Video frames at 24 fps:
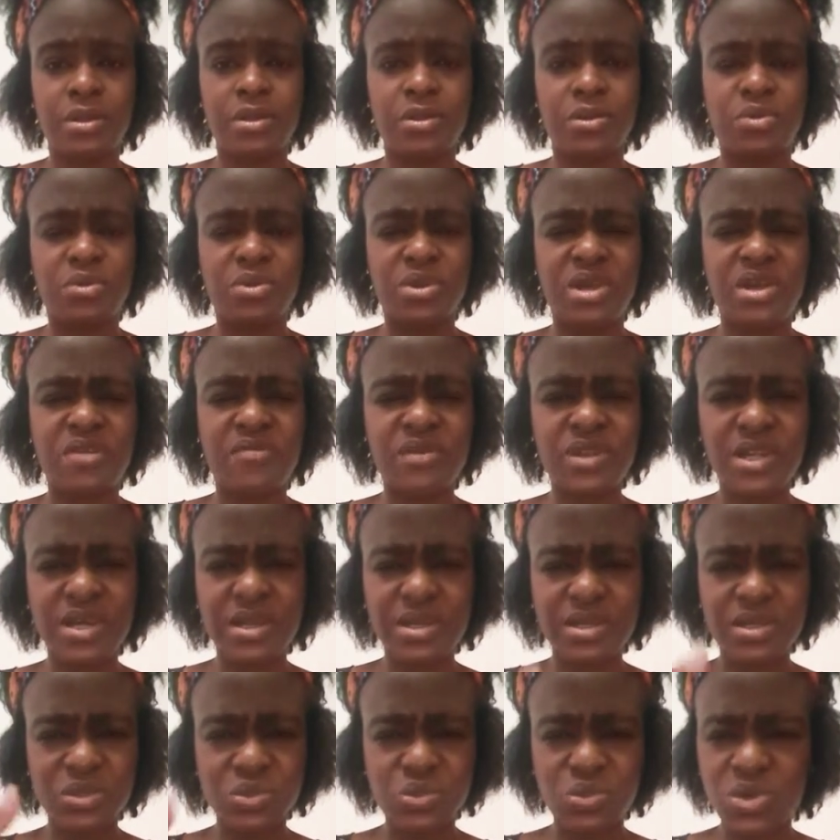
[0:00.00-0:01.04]
whoever that
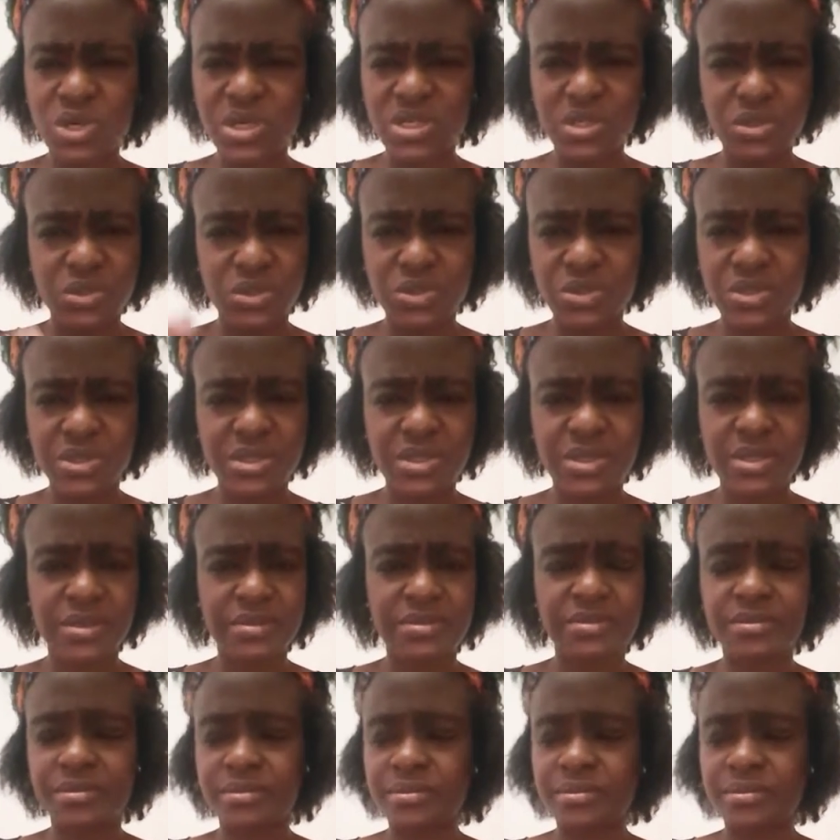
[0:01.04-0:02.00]
this war is concerned,